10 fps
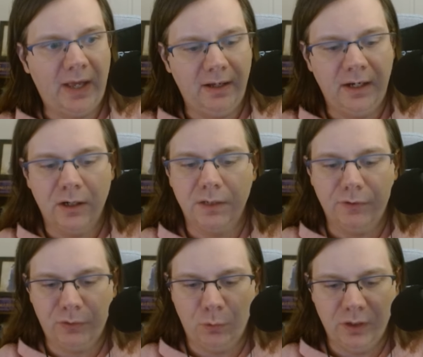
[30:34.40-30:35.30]
narrative
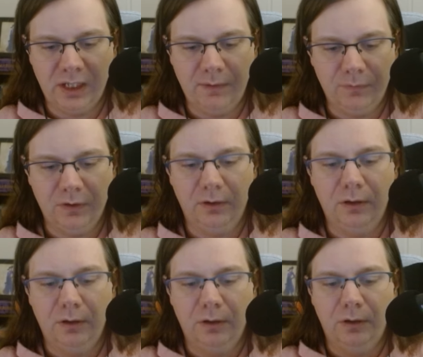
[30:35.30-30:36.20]
authority,
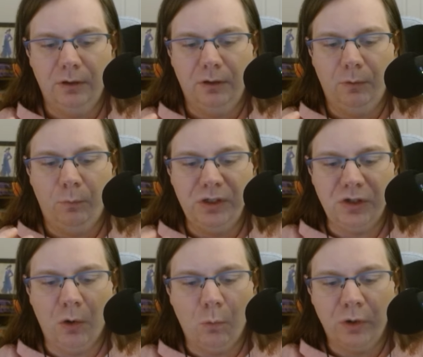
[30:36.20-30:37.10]
we
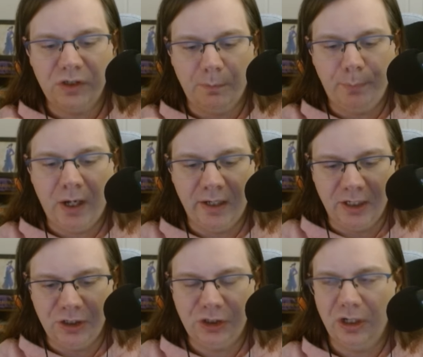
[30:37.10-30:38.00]
don't want to
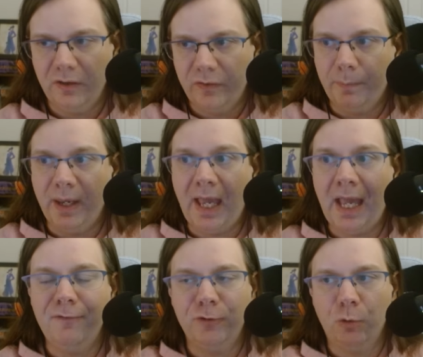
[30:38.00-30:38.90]
punish the
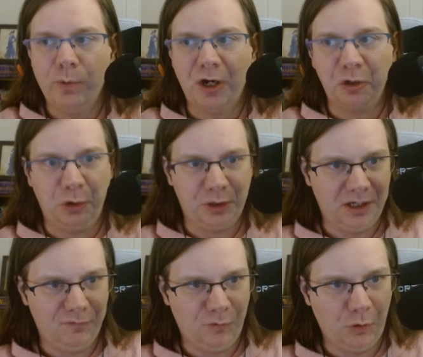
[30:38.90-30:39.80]
behavior we are
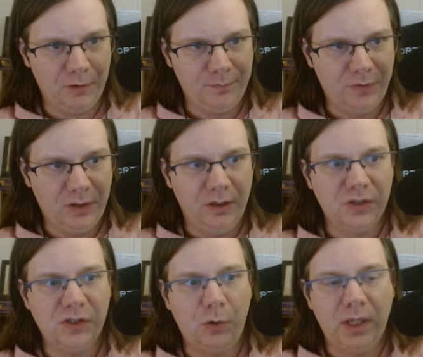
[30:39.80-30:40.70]
looking for.
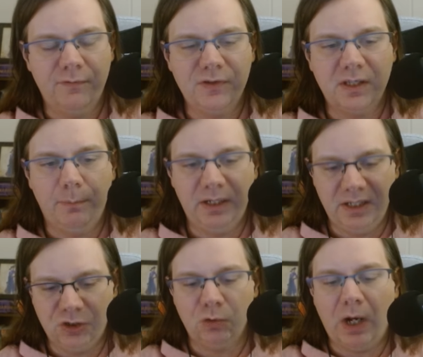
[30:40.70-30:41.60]
So if somebody
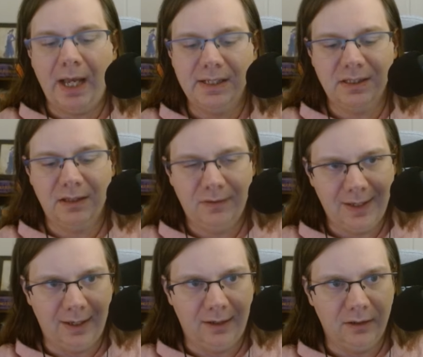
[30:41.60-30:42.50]
tries the
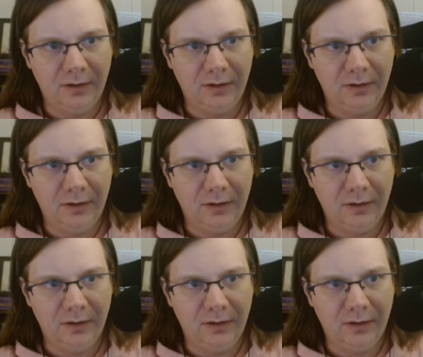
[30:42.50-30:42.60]
thing,